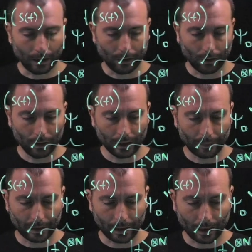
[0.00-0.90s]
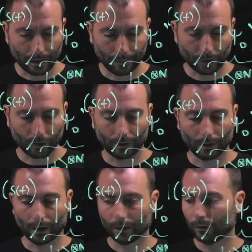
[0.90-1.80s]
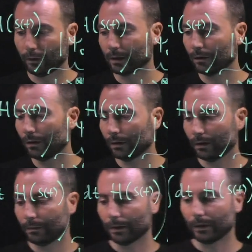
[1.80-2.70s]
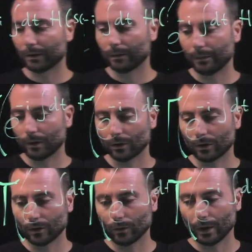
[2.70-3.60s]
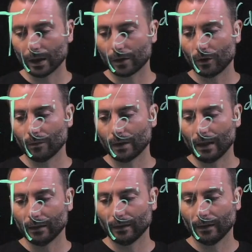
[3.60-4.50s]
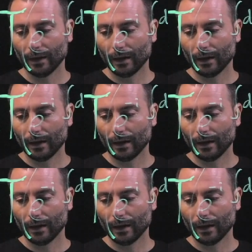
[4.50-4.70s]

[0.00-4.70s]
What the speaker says: only the approximation to first order because we assume that